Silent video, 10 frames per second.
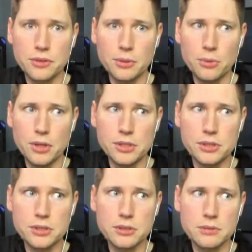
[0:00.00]
there
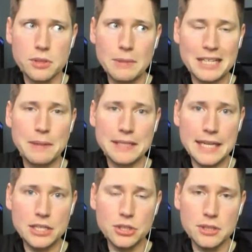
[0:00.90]
was some
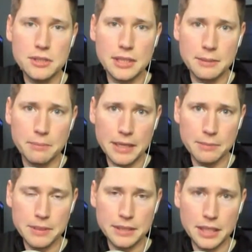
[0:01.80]
expectations that it
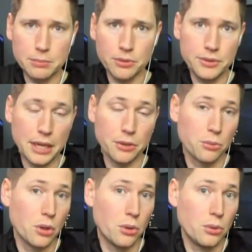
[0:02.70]
might be enabled down the
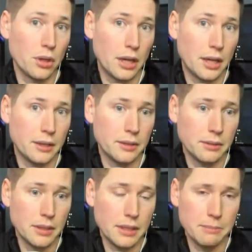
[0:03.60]
road on
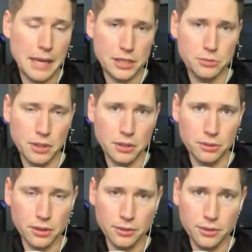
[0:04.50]
Maxwell
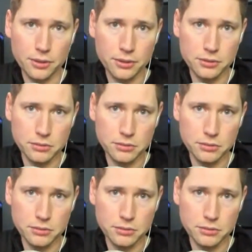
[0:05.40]
or other